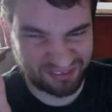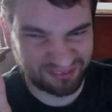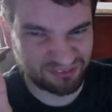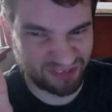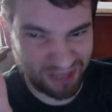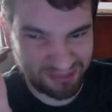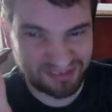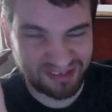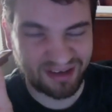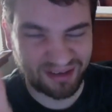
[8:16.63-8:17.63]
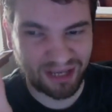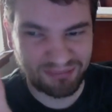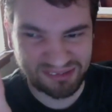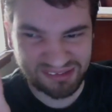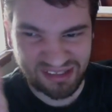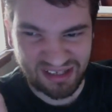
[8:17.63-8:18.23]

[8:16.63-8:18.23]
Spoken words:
think it was Kaba. Yeah, Kaba.